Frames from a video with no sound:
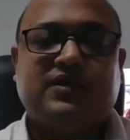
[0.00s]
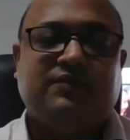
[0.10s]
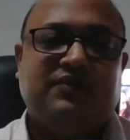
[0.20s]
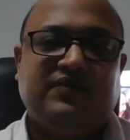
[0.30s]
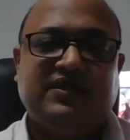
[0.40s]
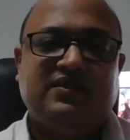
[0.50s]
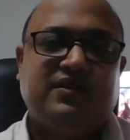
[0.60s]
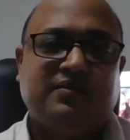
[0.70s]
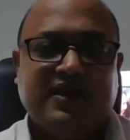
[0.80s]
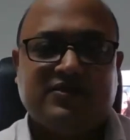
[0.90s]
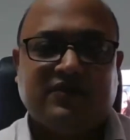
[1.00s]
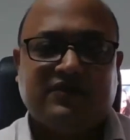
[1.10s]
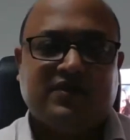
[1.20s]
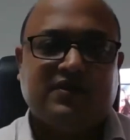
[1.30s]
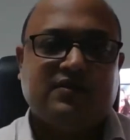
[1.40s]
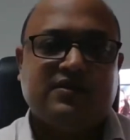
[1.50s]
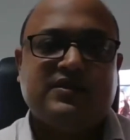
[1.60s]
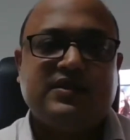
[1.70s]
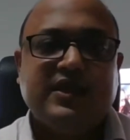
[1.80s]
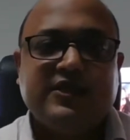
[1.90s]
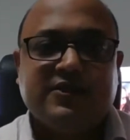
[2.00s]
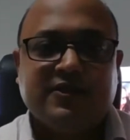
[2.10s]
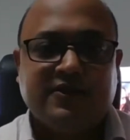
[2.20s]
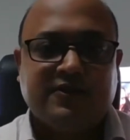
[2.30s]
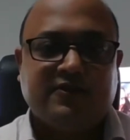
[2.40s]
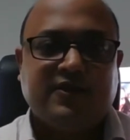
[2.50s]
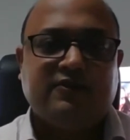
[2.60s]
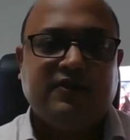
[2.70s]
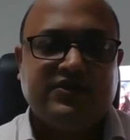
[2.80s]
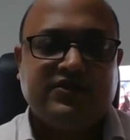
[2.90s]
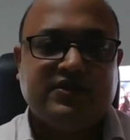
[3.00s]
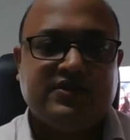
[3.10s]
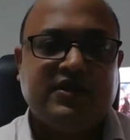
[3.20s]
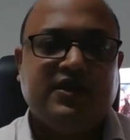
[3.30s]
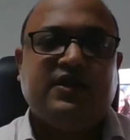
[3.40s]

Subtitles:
within the domains of the state, regulations,